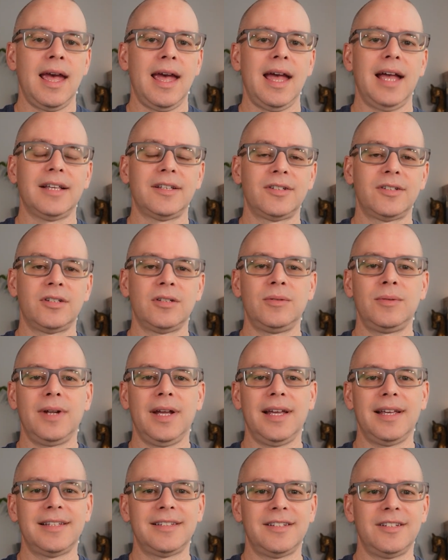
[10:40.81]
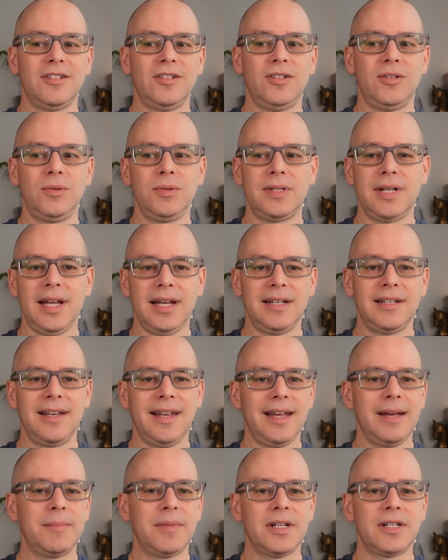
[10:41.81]
As soon as you take
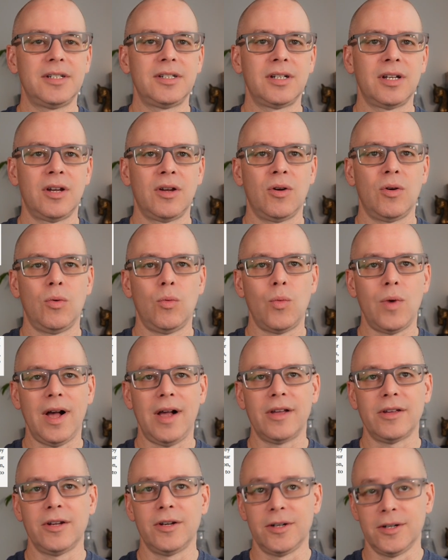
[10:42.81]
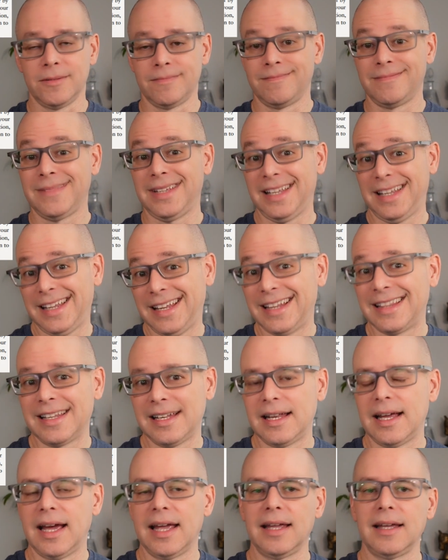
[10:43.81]
damage while you're in the
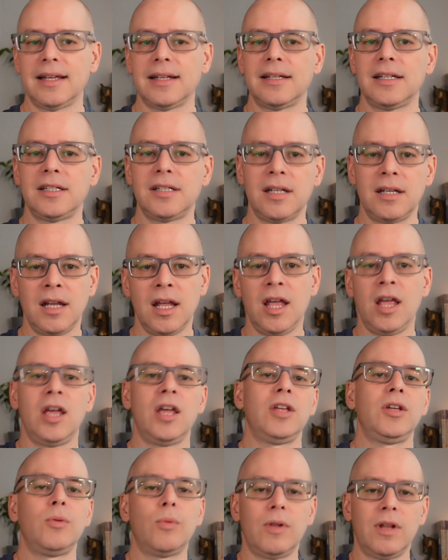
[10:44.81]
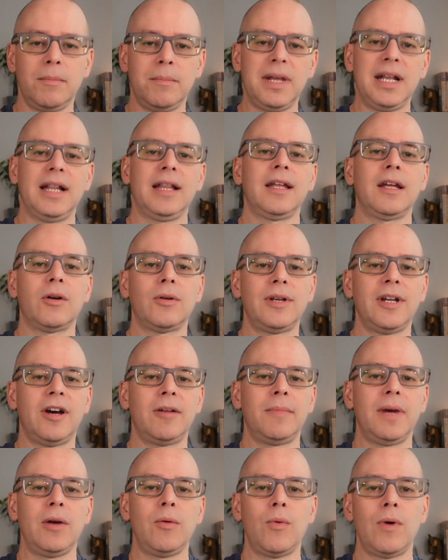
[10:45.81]
dying condition, you will immediately go
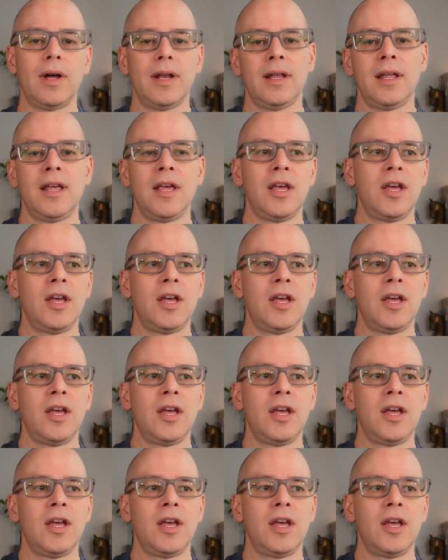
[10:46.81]
down by 1.